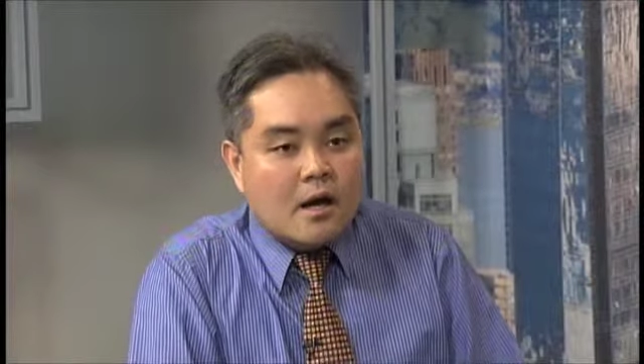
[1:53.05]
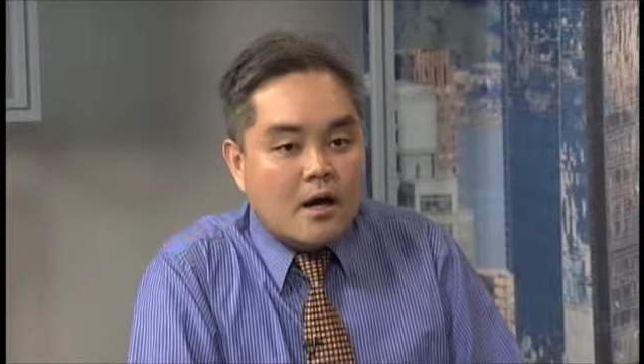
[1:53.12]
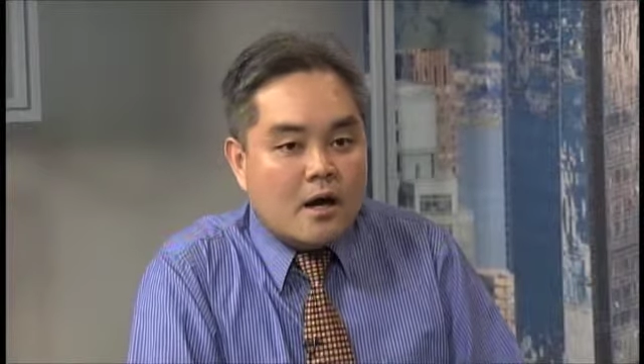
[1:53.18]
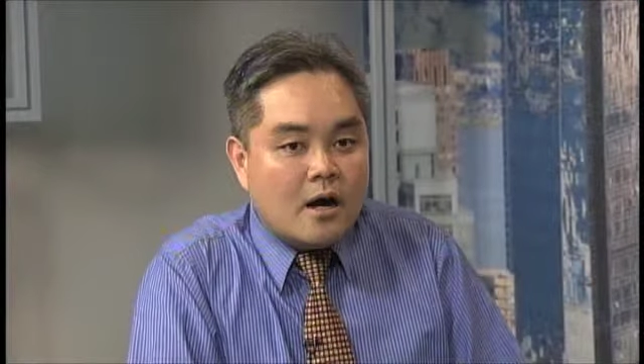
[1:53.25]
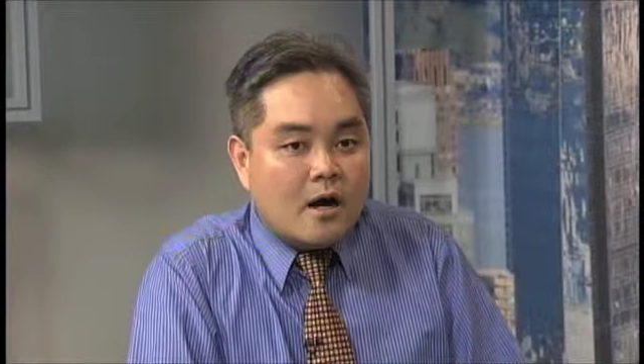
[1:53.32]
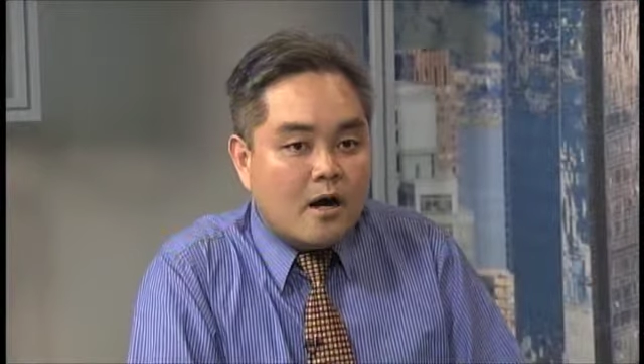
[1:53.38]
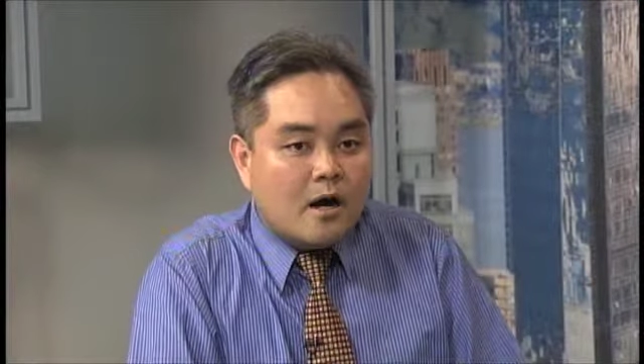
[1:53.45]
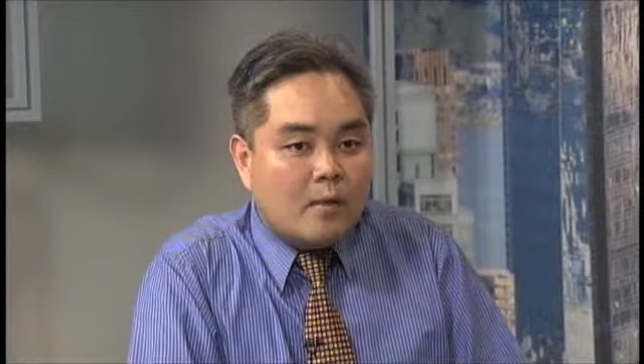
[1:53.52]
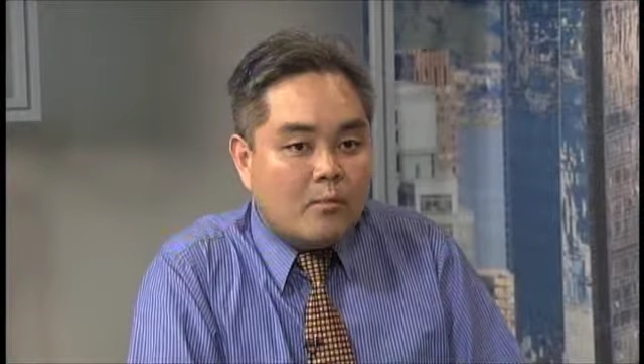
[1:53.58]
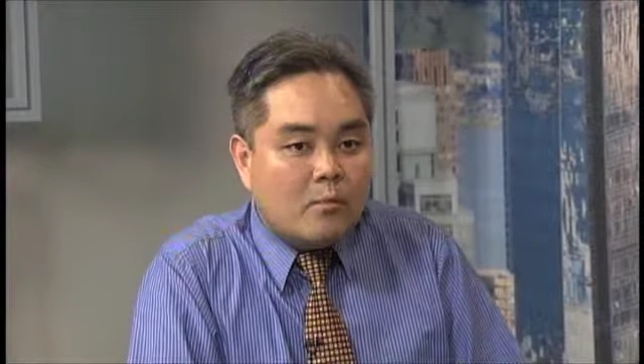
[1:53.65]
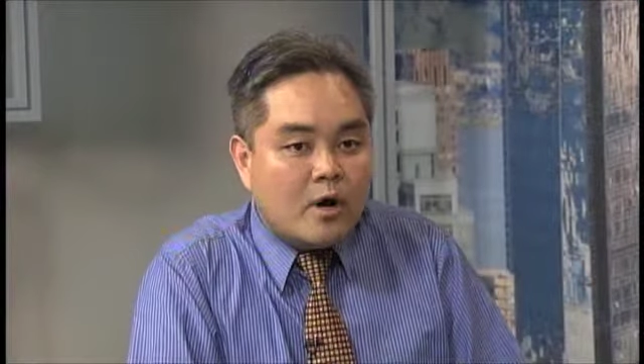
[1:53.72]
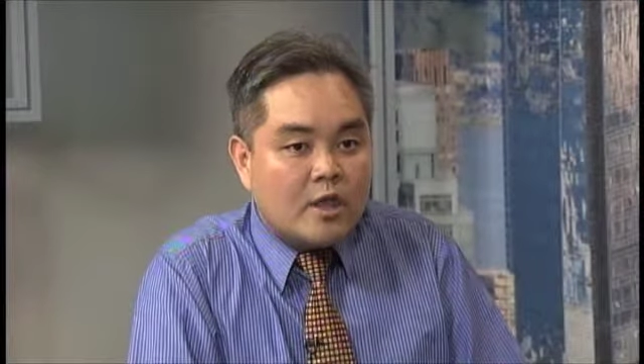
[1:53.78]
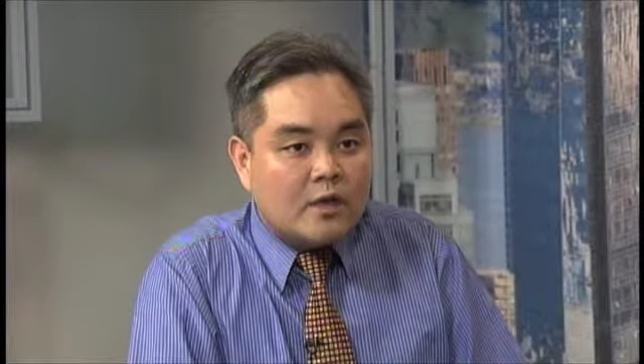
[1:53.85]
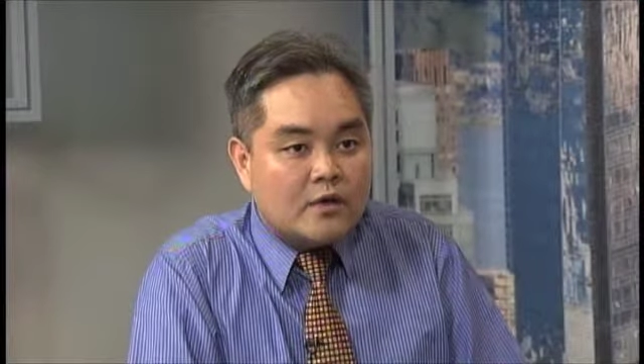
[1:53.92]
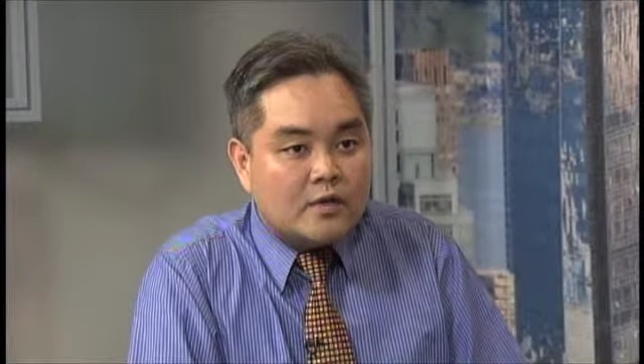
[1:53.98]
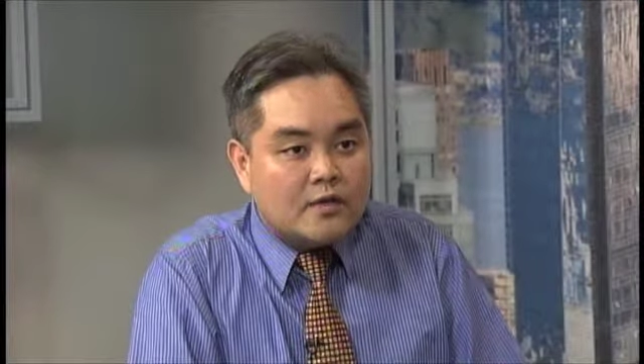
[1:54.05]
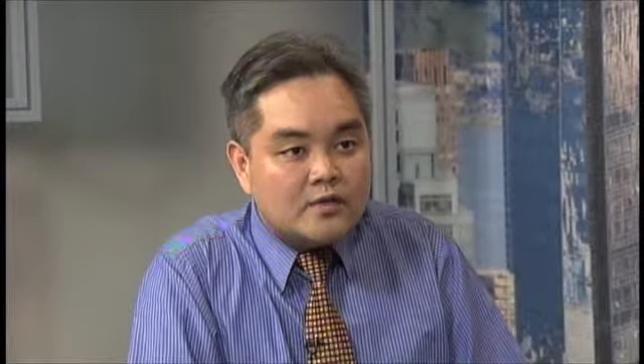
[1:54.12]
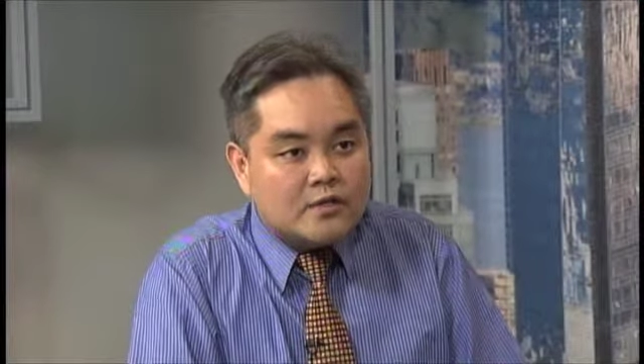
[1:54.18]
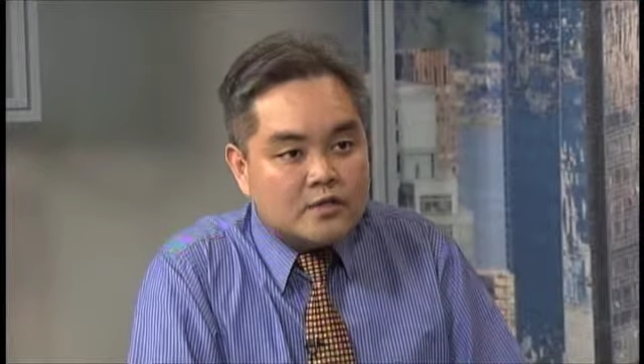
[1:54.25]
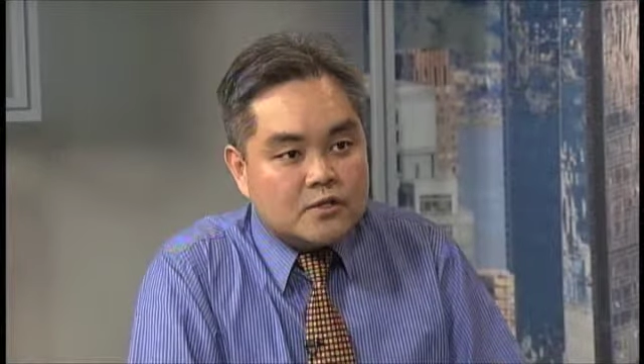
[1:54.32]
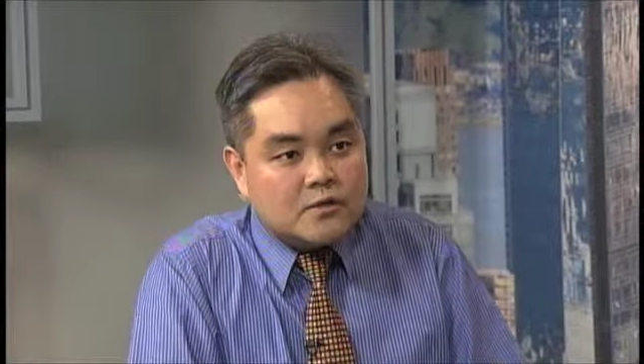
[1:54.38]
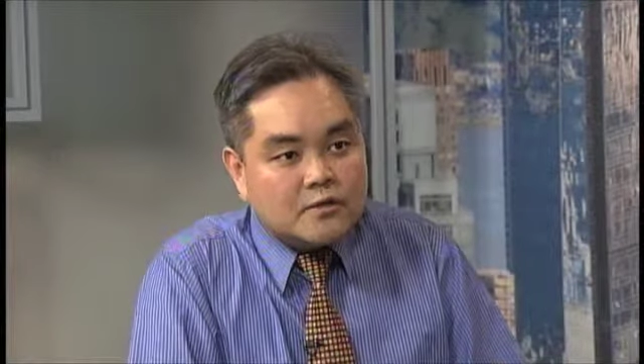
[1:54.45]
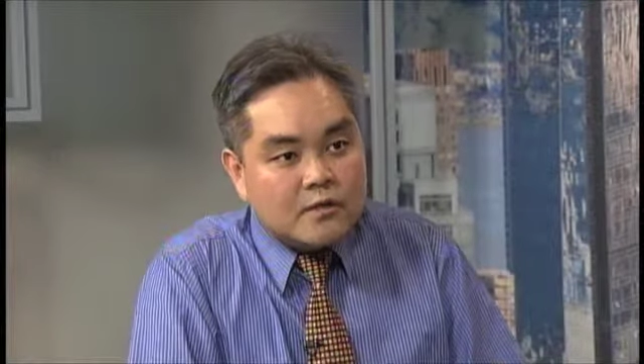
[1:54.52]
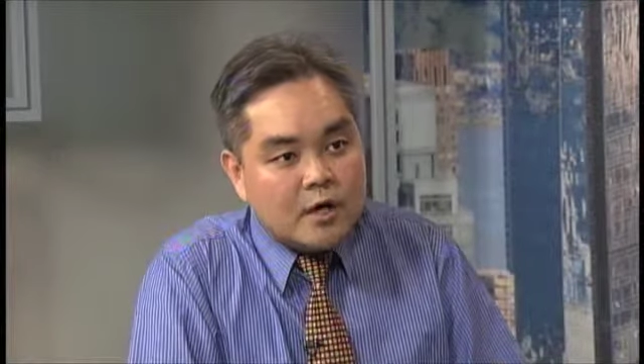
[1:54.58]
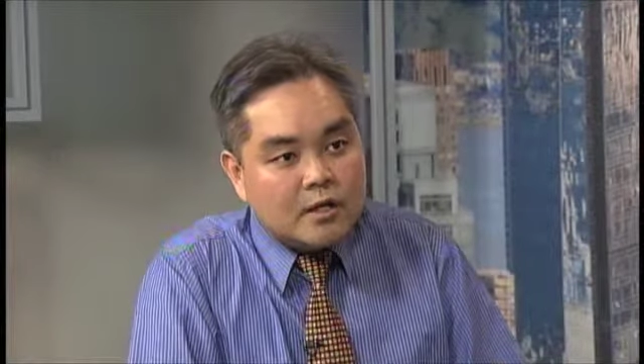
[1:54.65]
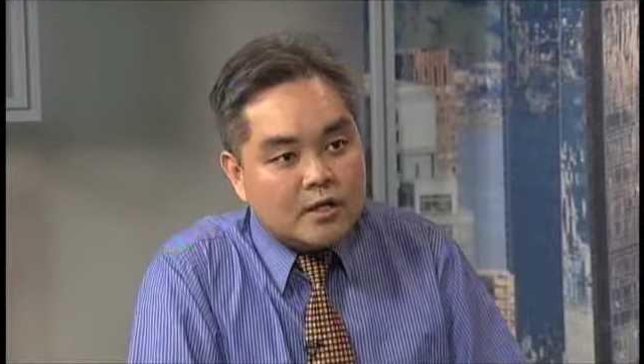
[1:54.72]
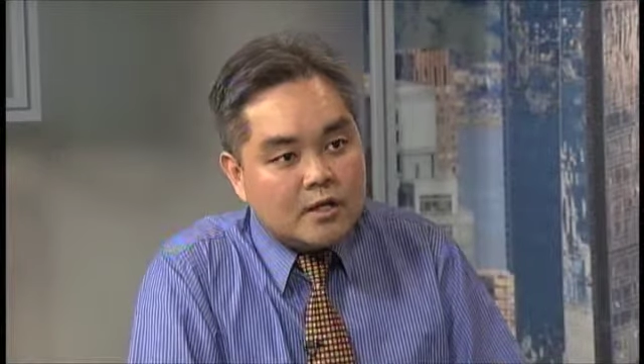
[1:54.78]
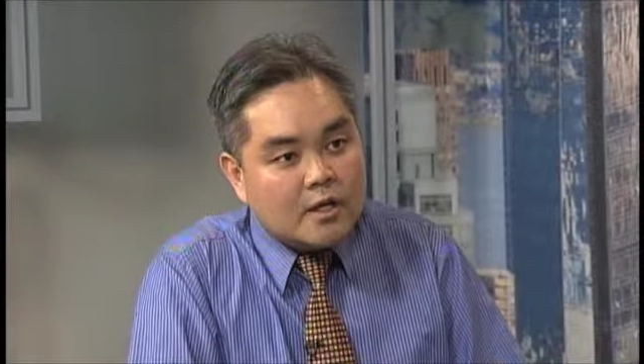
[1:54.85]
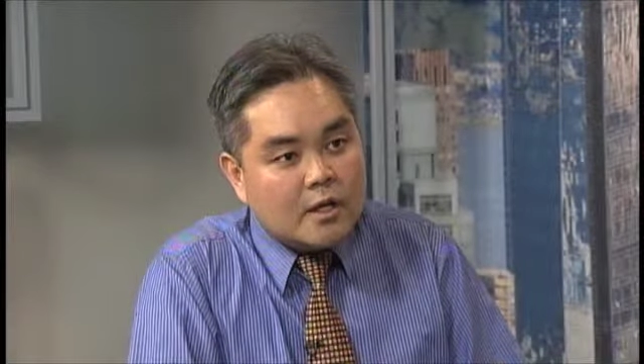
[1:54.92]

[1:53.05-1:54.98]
Whether it's to fund